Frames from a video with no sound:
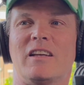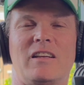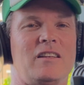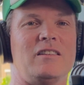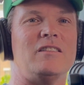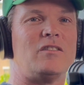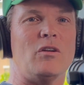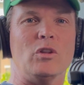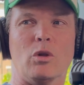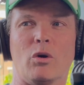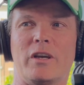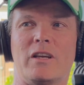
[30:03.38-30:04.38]
and
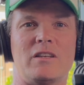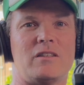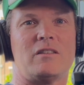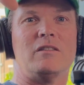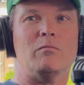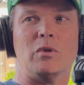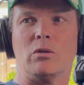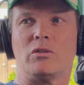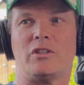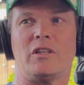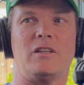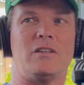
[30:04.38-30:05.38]
lawyers and
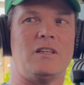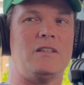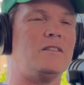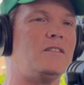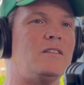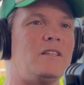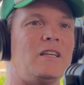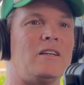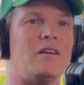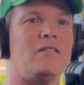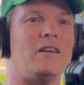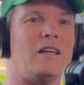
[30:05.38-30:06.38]
bullshit and
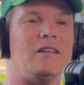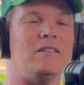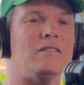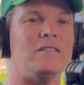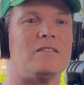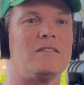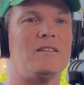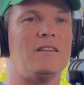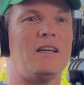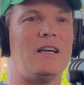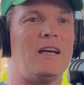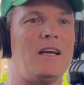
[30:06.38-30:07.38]

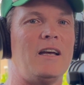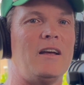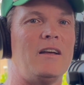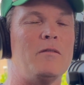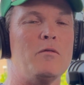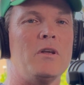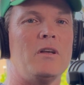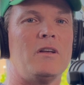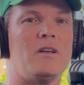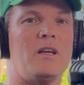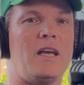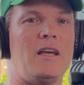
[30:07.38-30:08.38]

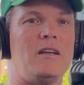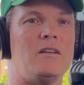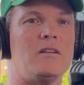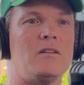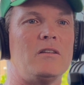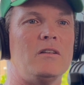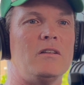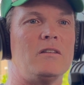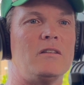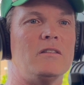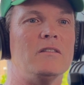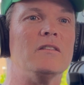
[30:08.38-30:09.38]

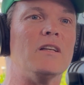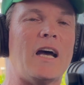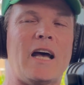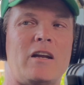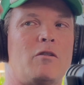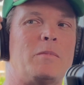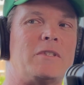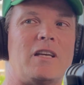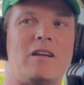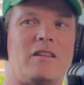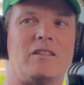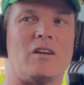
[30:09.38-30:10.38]

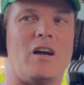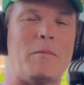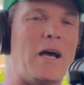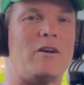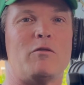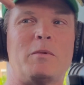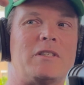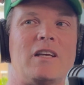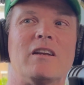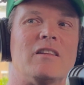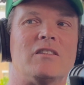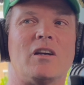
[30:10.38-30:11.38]
100%
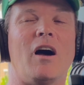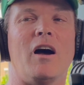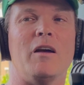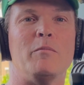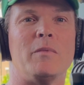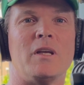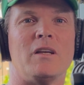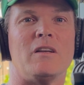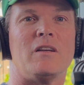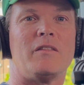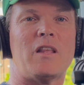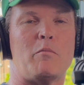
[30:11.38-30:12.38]
of the time,
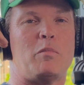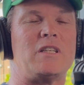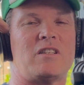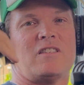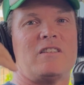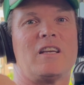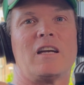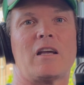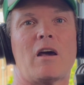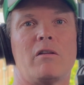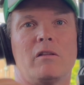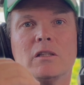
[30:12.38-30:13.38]
that business is going to
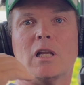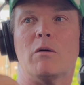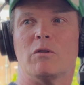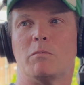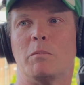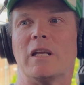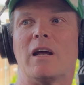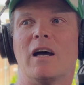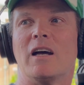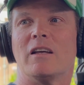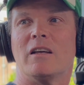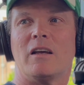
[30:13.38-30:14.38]
go to the lowest bidder.
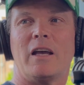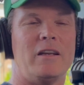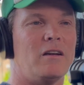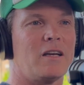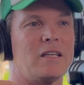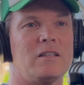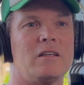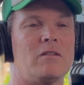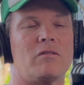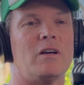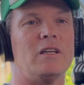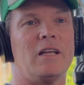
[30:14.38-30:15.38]
And I can tell you
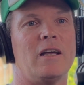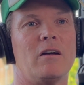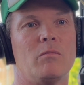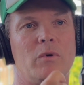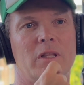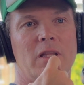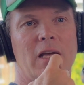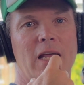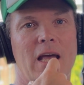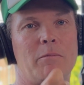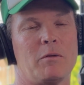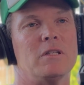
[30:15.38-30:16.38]
right now, when that
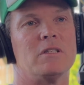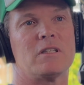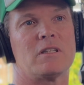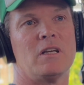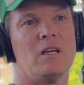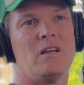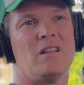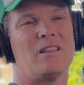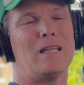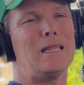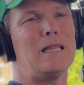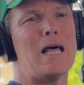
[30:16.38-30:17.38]
happens,
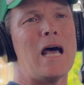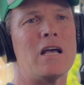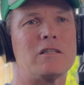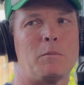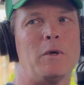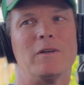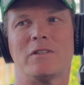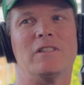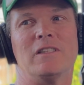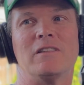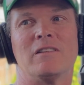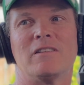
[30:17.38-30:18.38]
the last
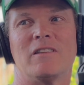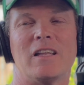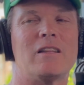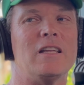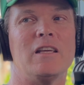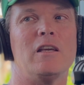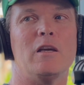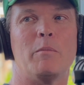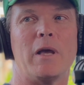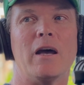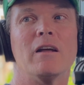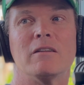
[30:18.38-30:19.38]
person they're thinking
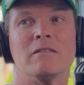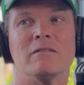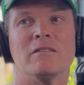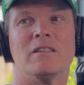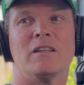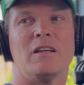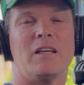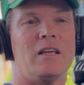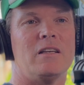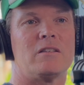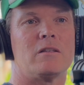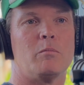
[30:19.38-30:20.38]
about
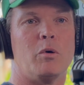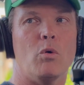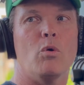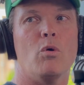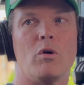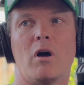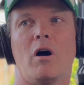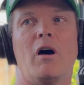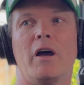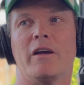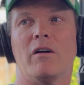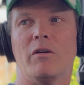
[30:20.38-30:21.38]
is the poor
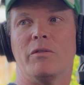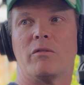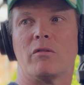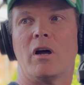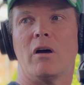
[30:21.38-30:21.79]
guy on the road,